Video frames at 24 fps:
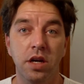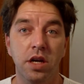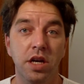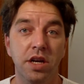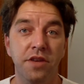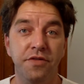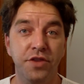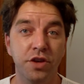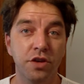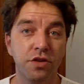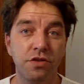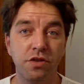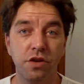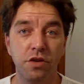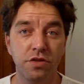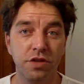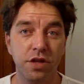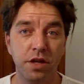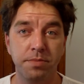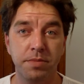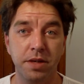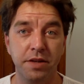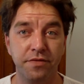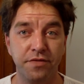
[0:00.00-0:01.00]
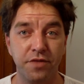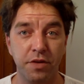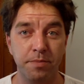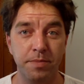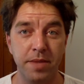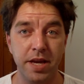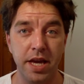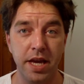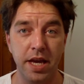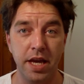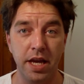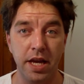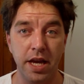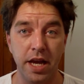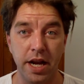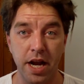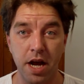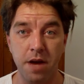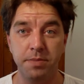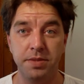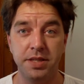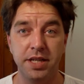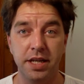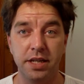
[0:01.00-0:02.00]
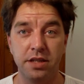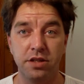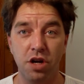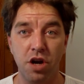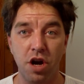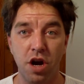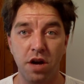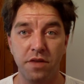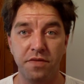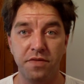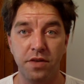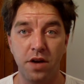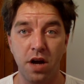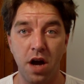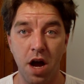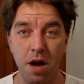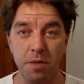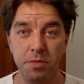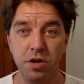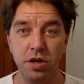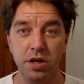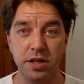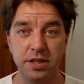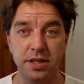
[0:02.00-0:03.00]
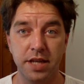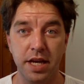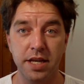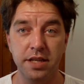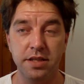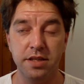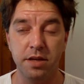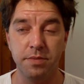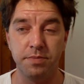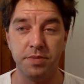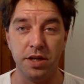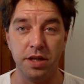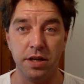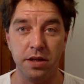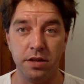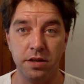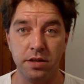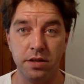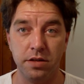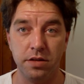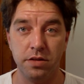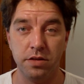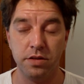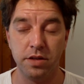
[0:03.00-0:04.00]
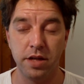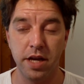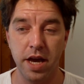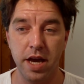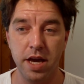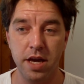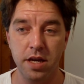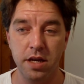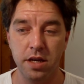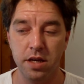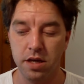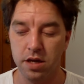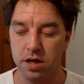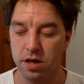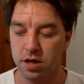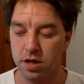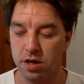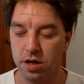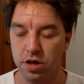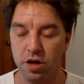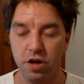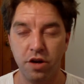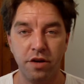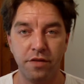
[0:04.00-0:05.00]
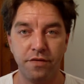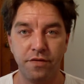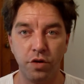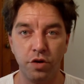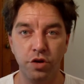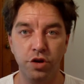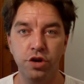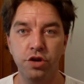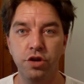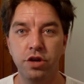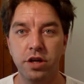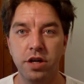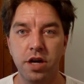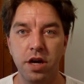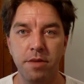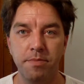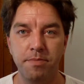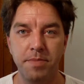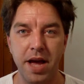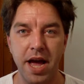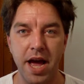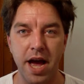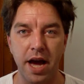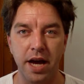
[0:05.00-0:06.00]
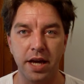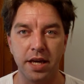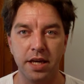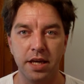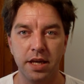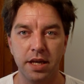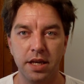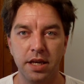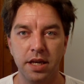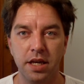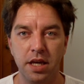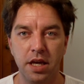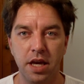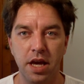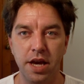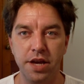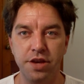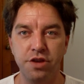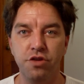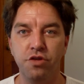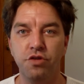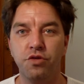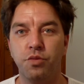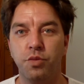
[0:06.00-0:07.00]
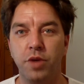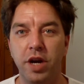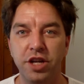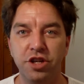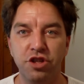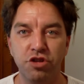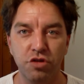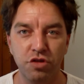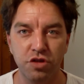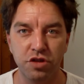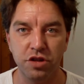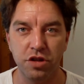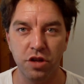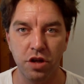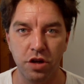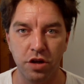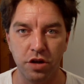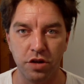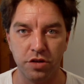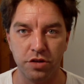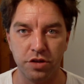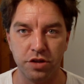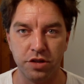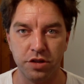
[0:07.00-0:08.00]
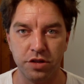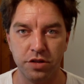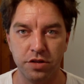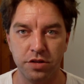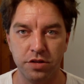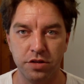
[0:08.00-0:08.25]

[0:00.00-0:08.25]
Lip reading: If you stole something from me and I'm ticked off, I'm going to say something, okay? For you to come back and use racial slurs